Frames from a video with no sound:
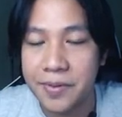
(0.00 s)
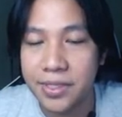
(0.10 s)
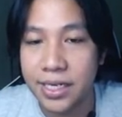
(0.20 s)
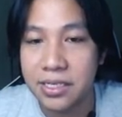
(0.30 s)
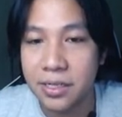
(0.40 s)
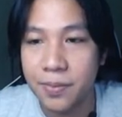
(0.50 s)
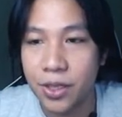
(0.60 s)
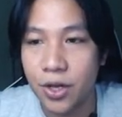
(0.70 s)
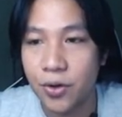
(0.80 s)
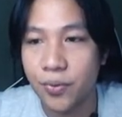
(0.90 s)
listed
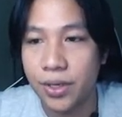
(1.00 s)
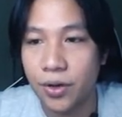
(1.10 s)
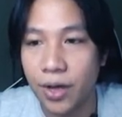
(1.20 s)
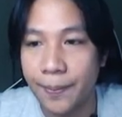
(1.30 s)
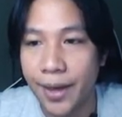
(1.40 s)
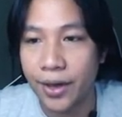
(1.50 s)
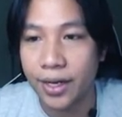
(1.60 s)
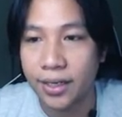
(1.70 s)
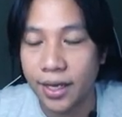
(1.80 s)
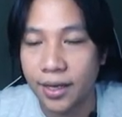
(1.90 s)
below, we know about
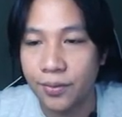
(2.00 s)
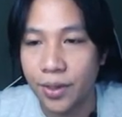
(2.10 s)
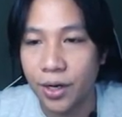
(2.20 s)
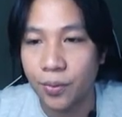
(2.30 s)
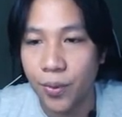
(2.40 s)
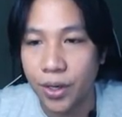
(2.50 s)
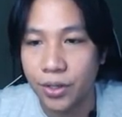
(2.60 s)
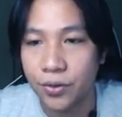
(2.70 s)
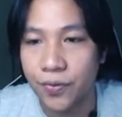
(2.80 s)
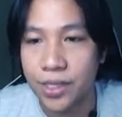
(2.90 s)
it and we are
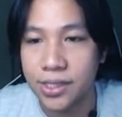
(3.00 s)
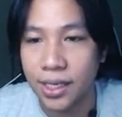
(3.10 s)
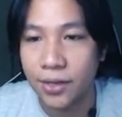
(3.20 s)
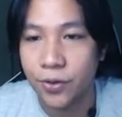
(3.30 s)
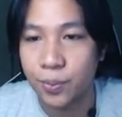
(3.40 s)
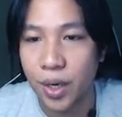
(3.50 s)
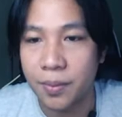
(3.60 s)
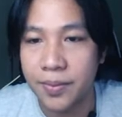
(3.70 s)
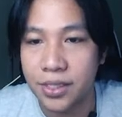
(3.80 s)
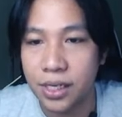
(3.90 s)
working to fix it. If your
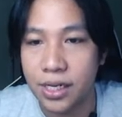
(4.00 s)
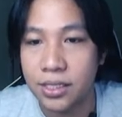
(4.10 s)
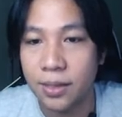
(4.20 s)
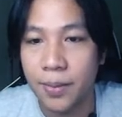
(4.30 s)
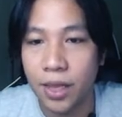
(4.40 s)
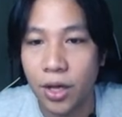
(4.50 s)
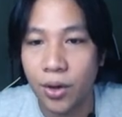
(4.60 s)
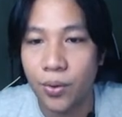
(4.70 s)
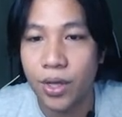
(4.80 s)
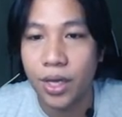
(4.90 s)
problem isn't listed
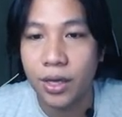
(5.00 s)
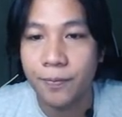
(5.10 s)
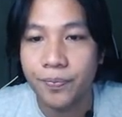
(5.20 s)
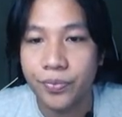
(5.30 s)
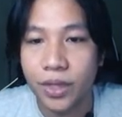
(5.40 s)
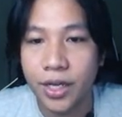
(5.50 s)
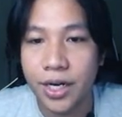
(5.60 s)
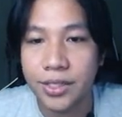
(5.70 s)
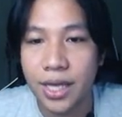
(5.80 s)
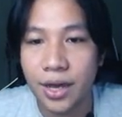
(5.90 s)
below,
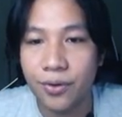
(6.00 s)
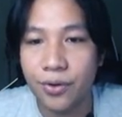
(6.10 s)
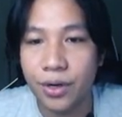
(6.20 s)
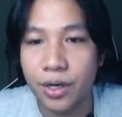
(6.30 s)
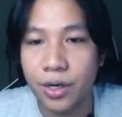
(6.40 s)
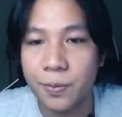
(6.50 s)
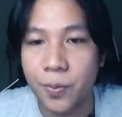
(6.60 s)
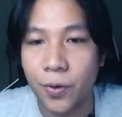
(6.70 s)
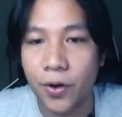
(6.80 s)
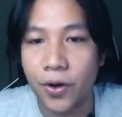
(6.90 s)
here's our
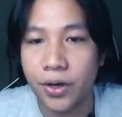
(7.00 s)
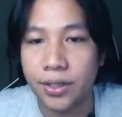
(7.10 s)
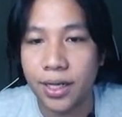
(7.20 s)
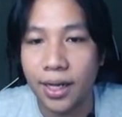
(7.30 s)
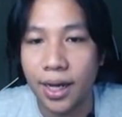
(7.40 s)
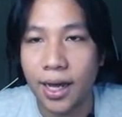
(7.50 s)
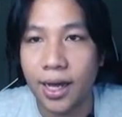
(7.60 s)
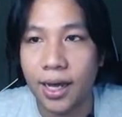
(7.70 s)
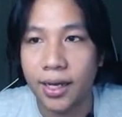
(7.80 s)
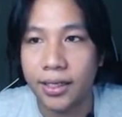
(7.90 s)
report
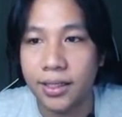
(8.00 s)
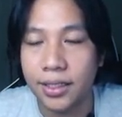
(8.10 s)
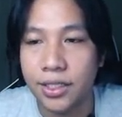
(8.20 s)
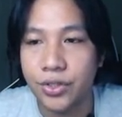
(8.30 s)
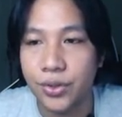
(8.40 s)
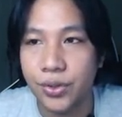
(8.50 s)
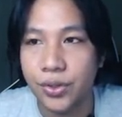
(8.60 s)
on issue.